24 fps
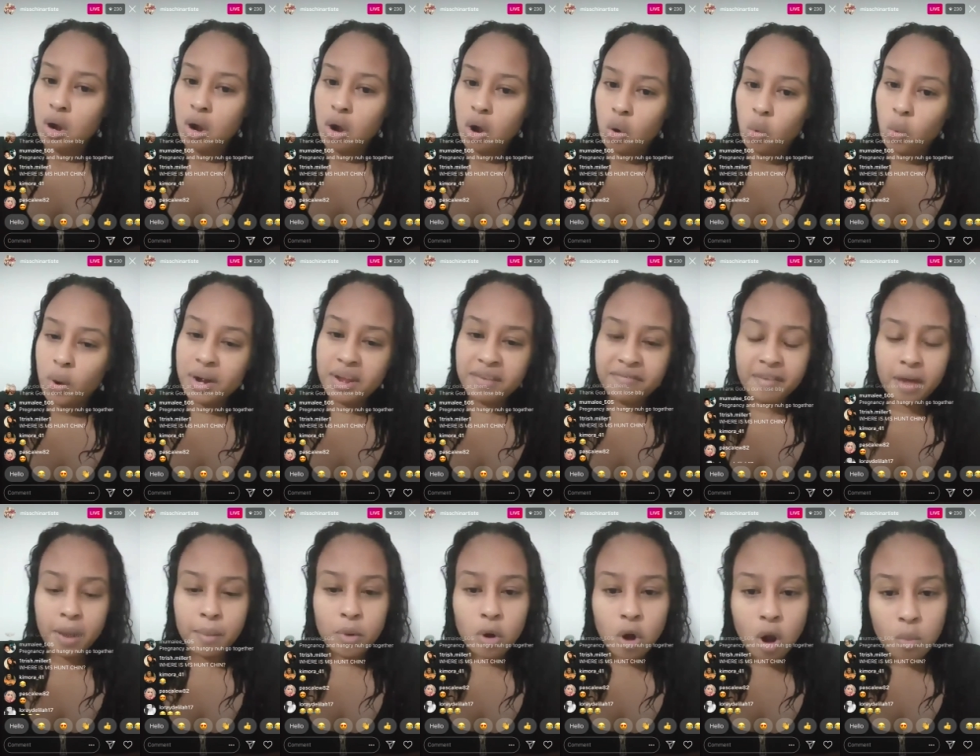Whenever
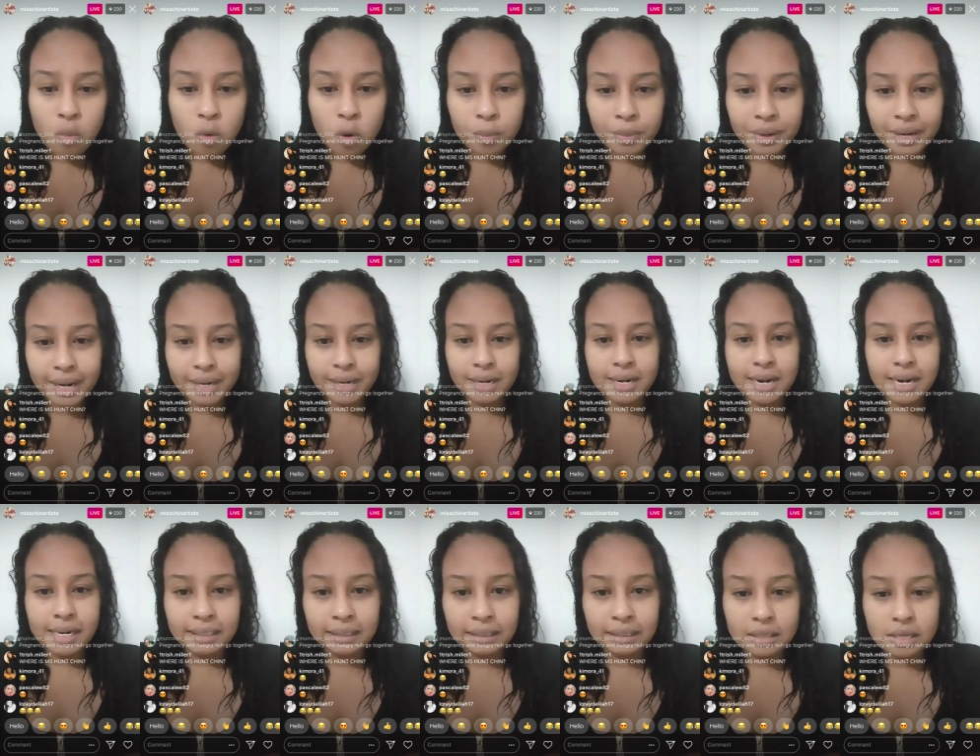I'm come home and the
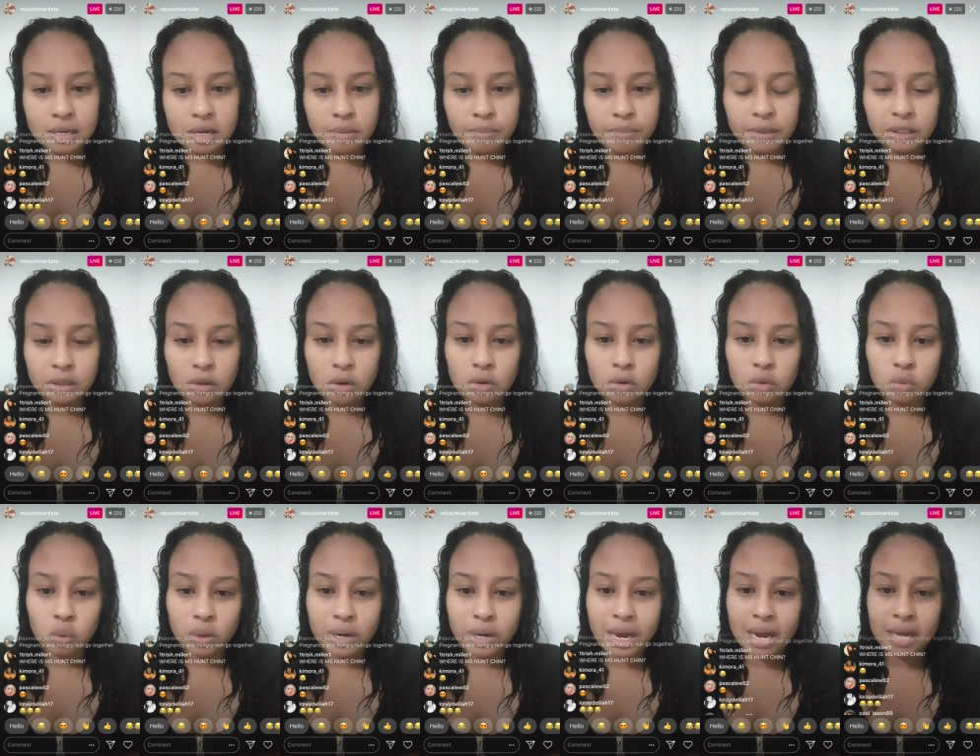next day, Miss Hunt
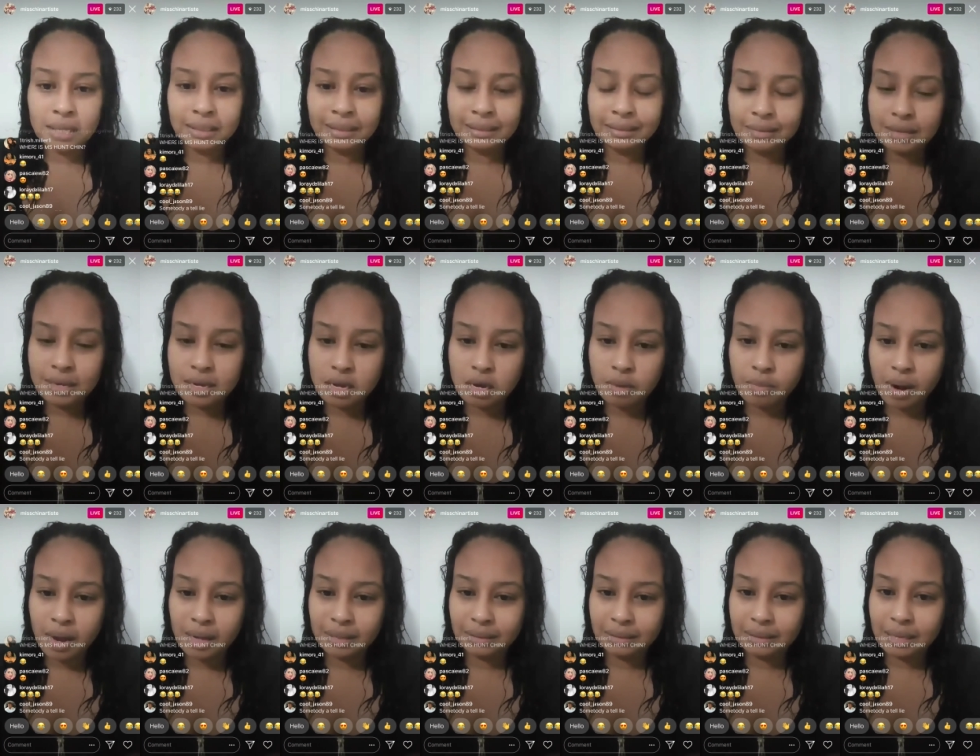I see him
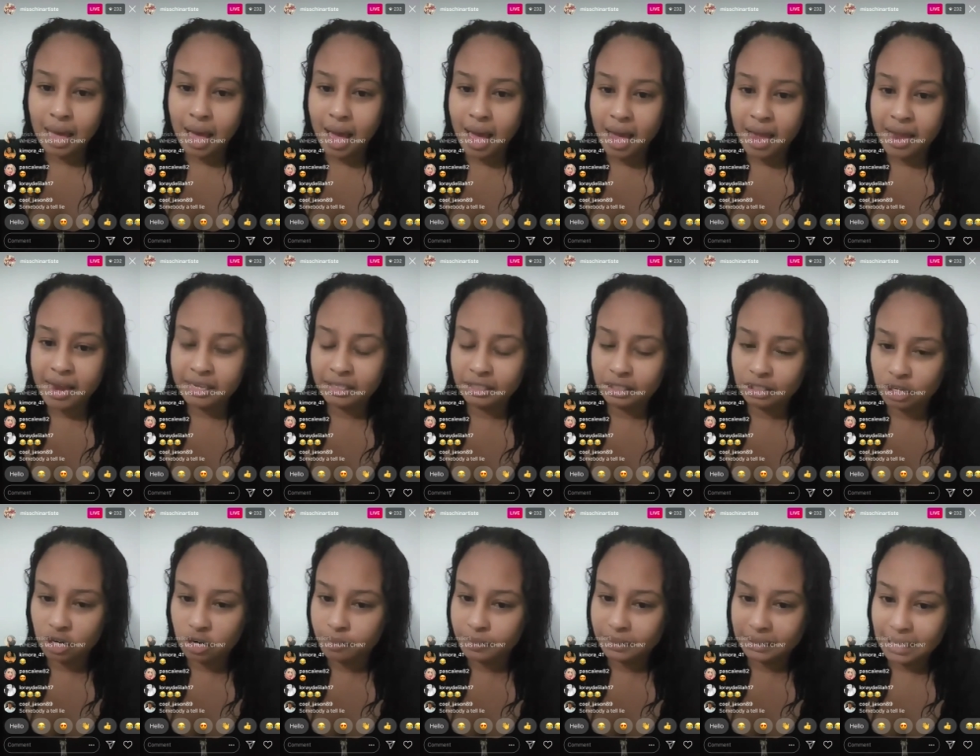and say, Aye,
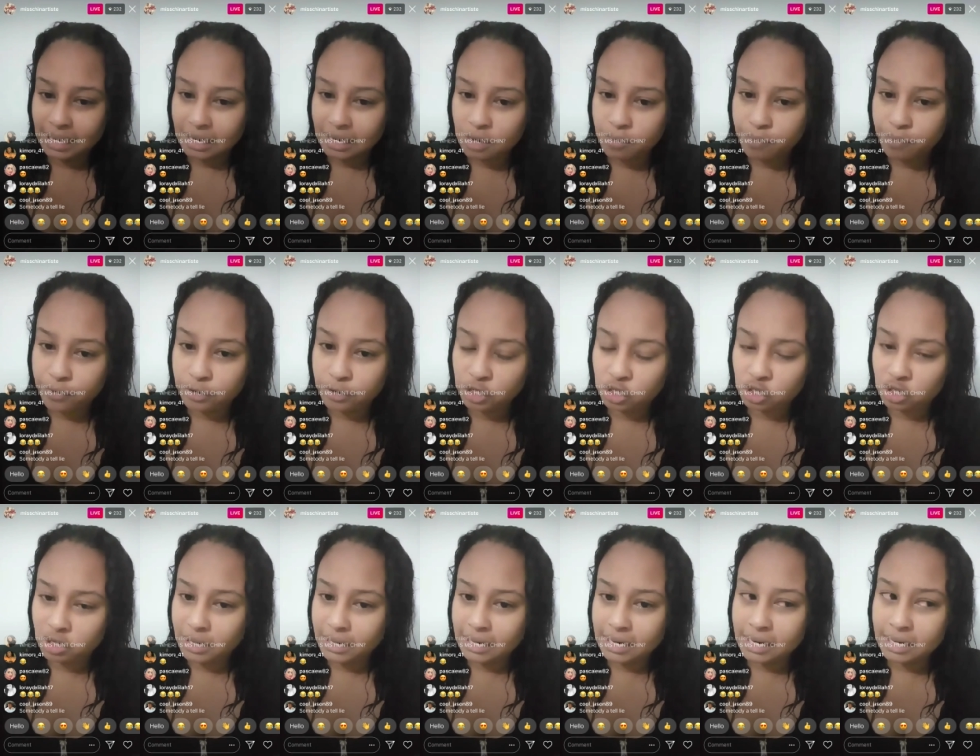sir, Miss I Kiprich her you
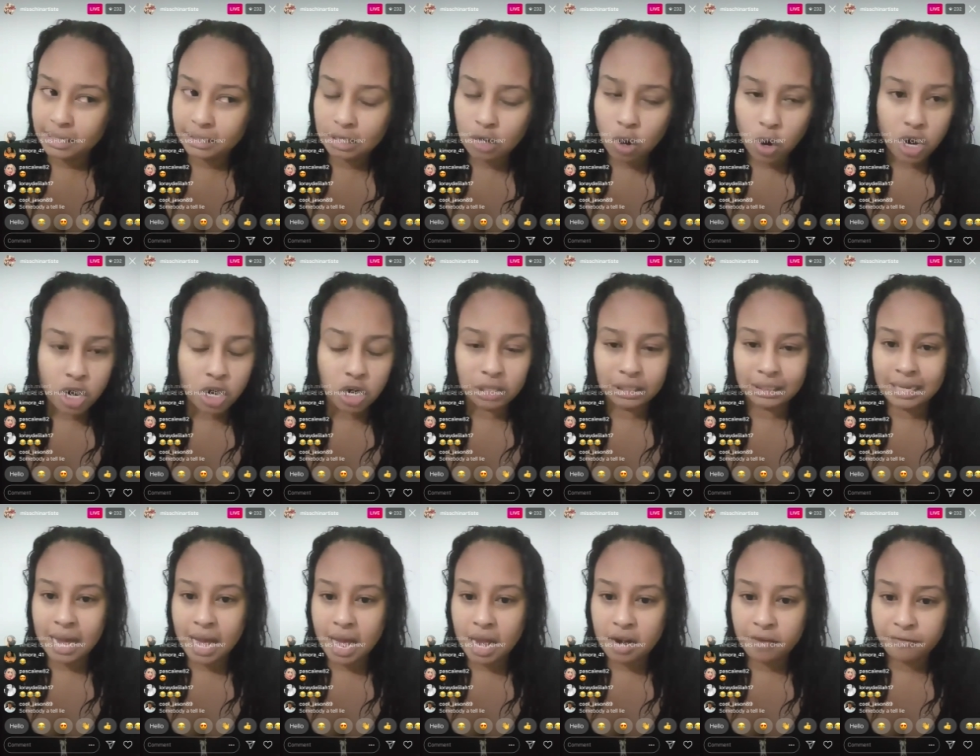know, easy. Or you just
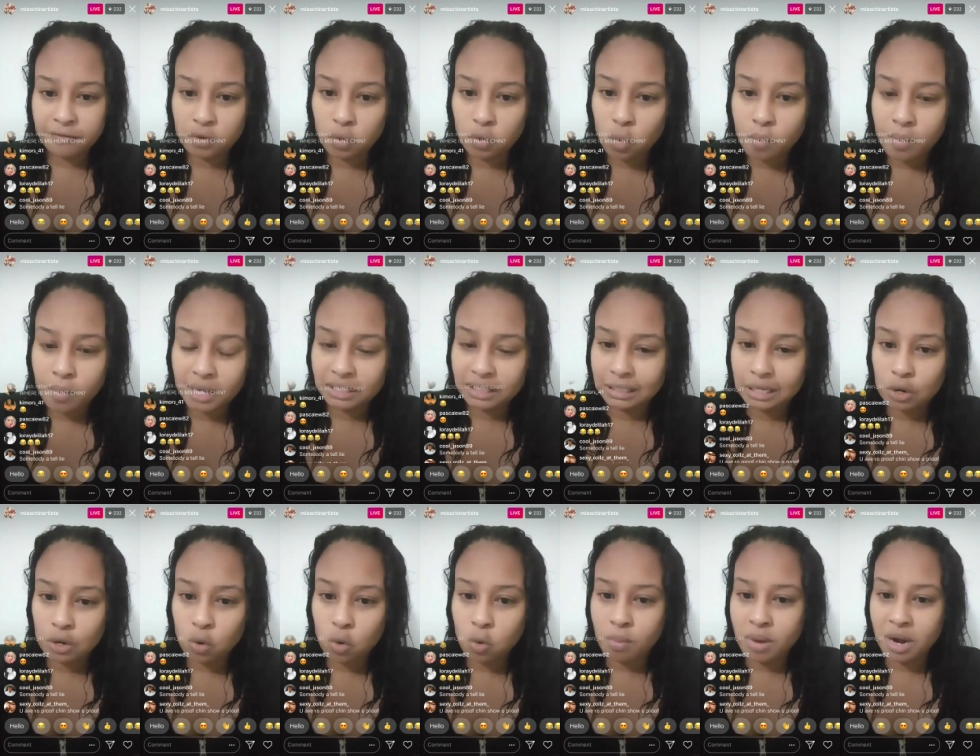go left the woman and
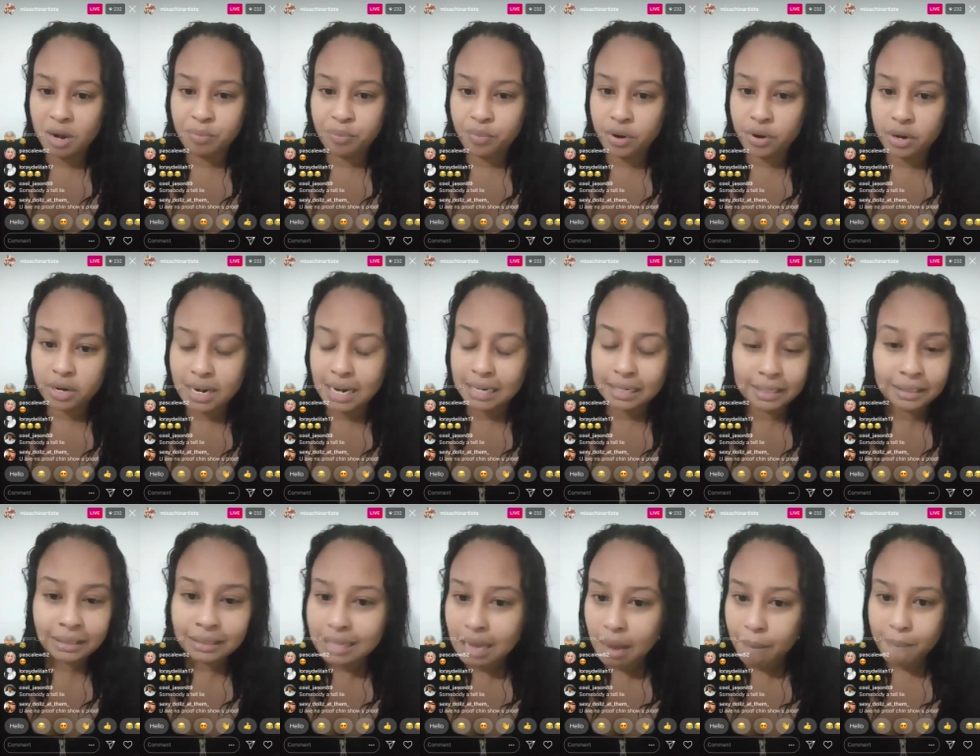the woman pregnant.
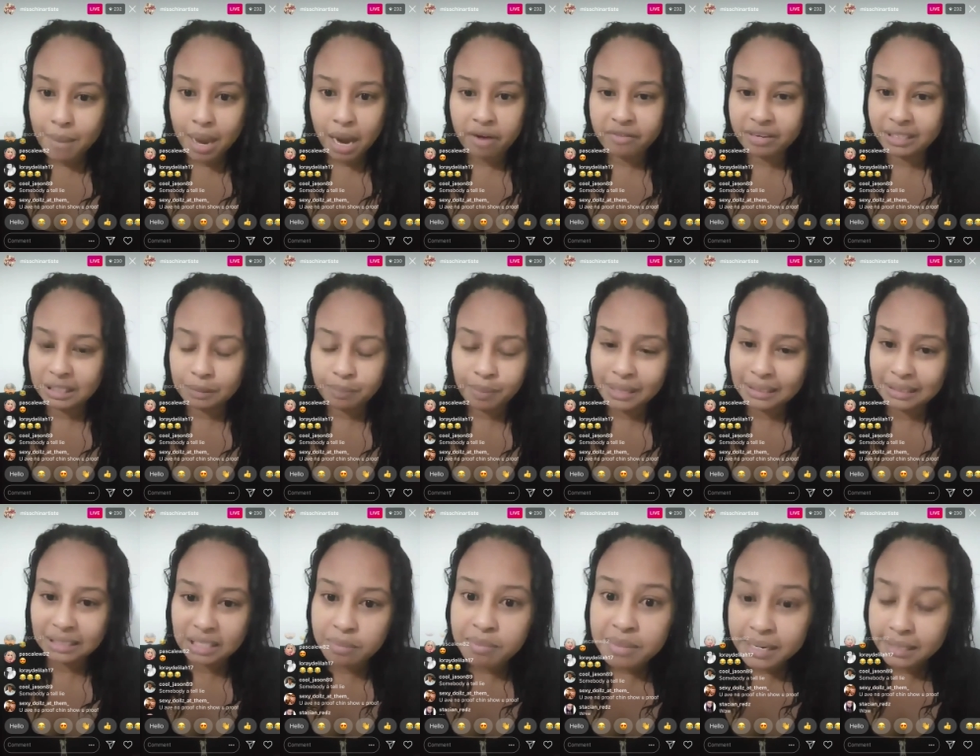It's not my
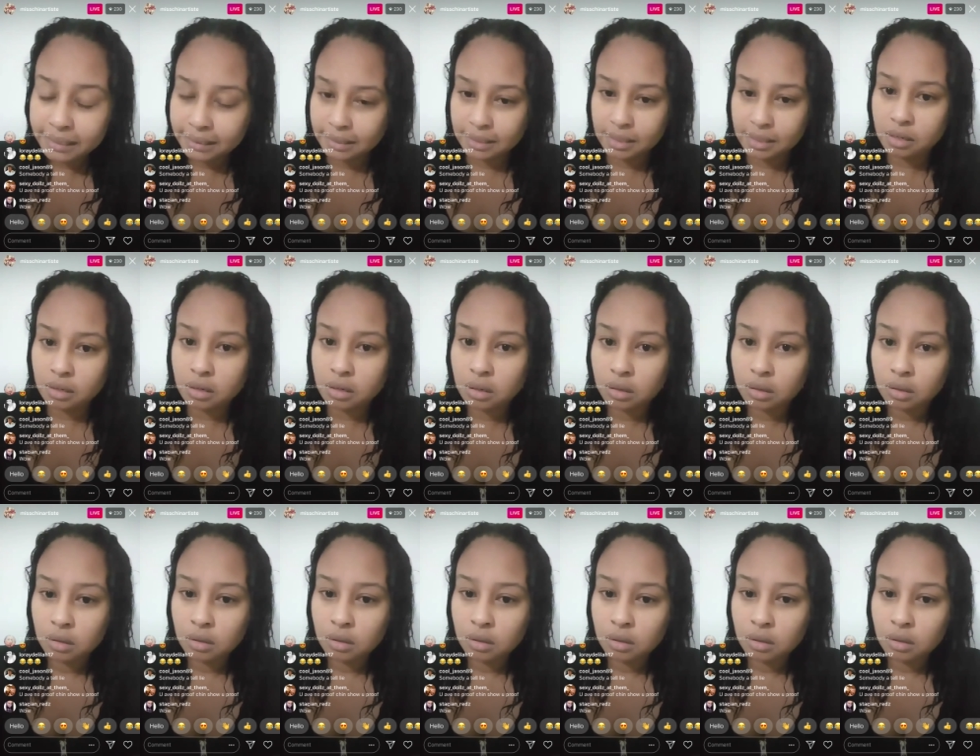responsibility, you know.